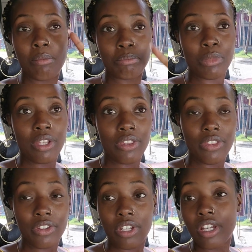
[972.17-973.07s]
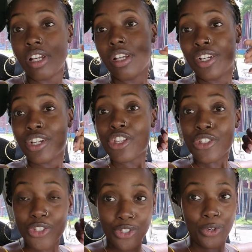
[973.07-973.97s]
month.
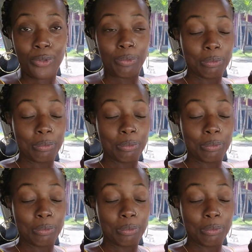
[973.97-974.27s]
So